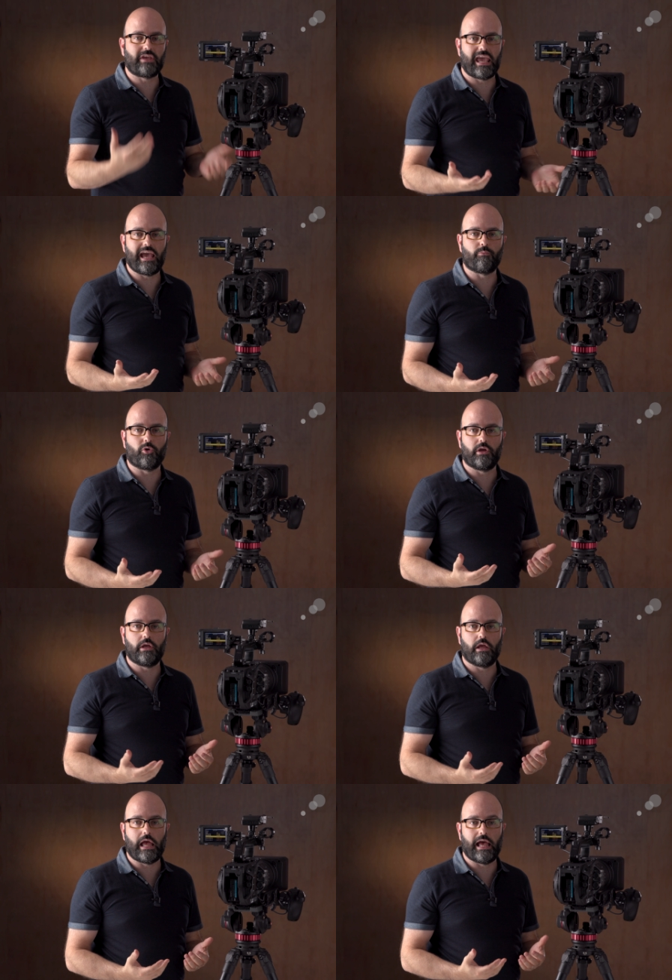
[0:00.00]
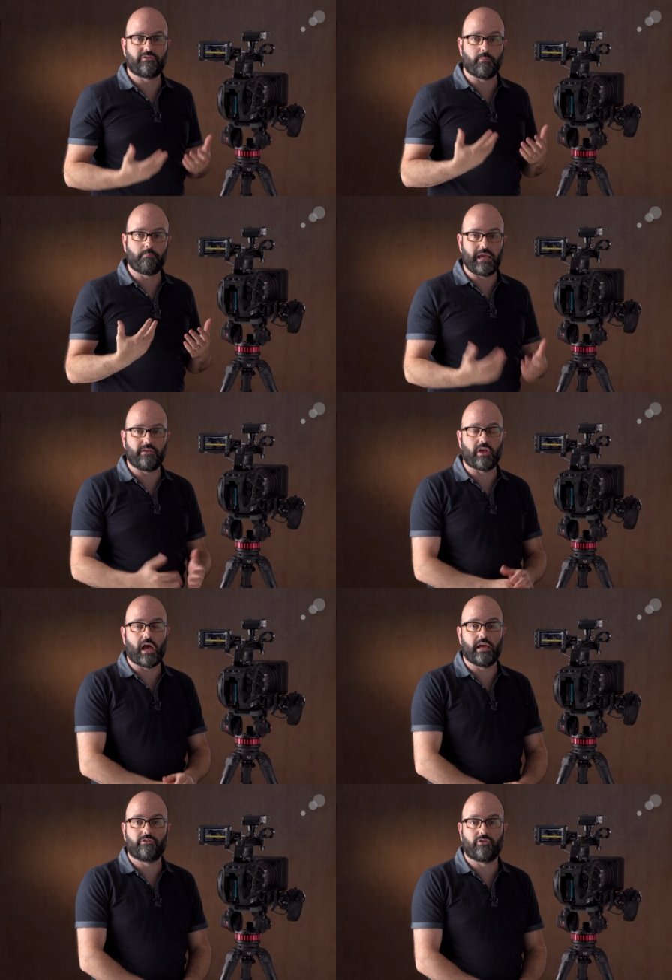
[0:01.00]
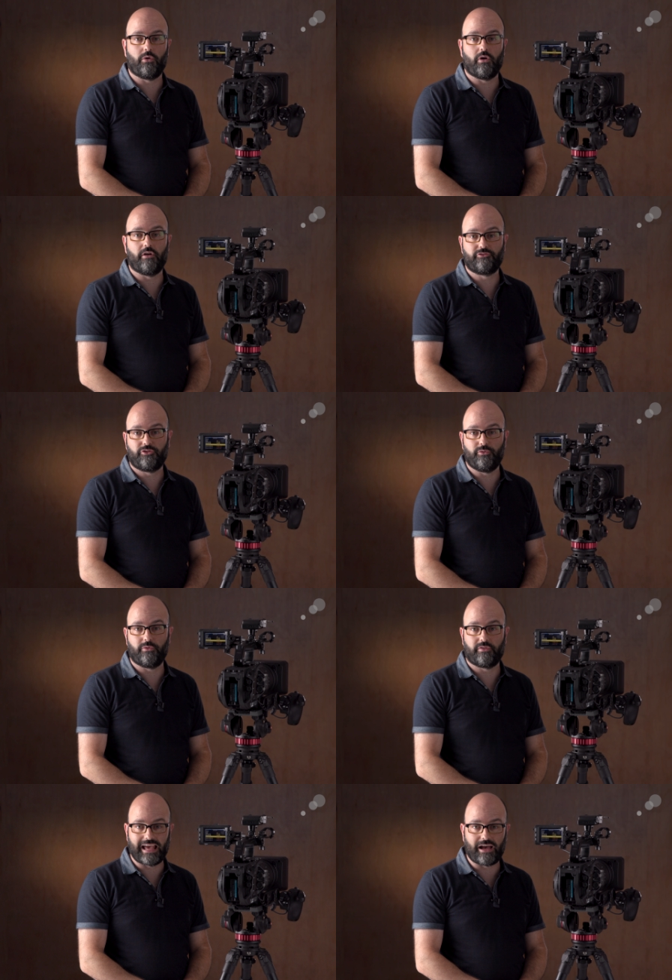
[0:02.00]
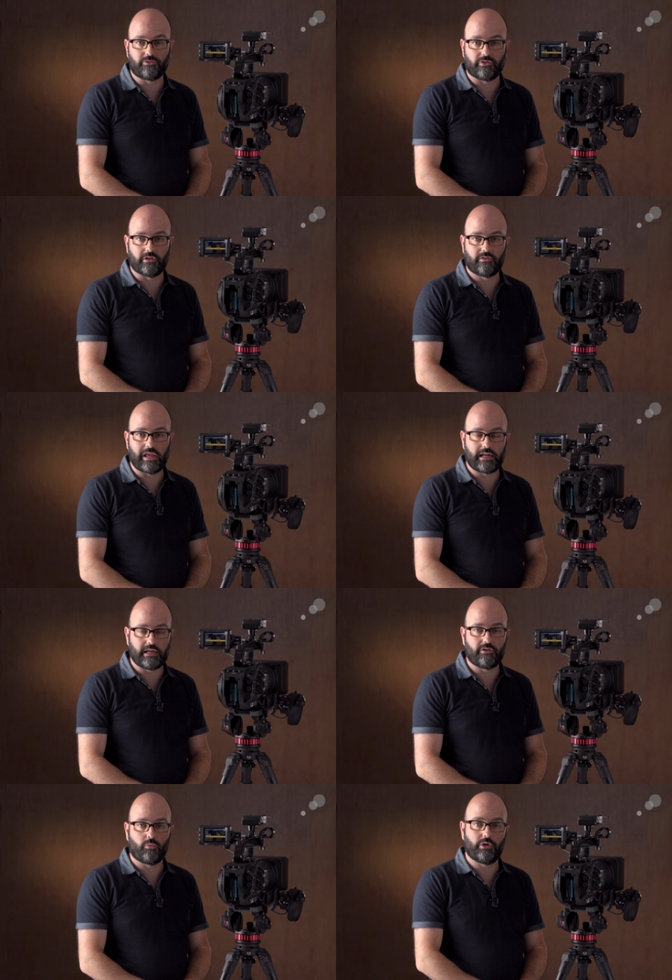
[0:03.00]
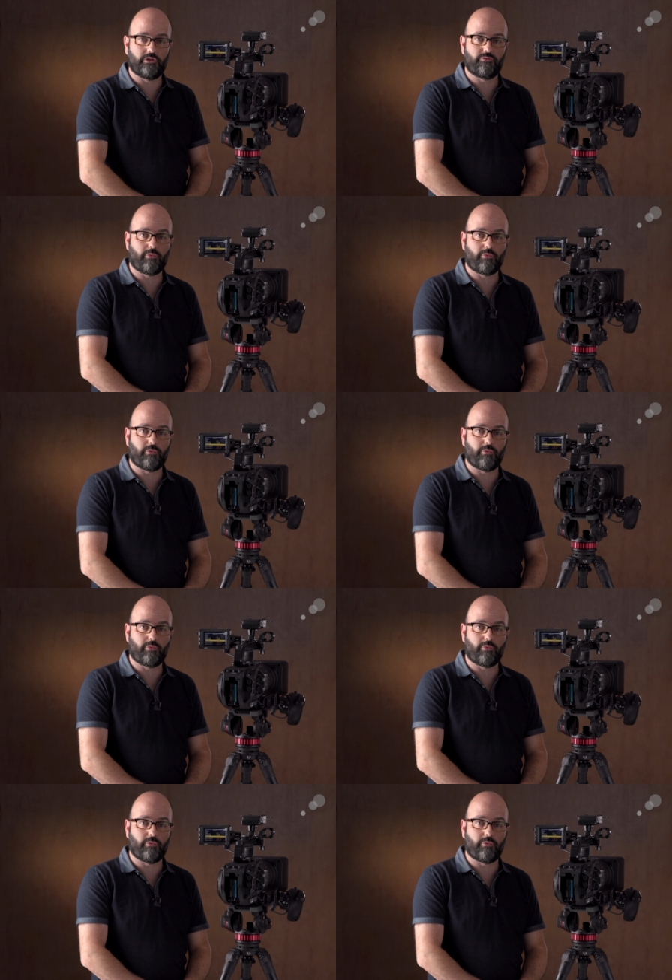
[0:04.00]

camera has a base ISO of 2000. That is what it's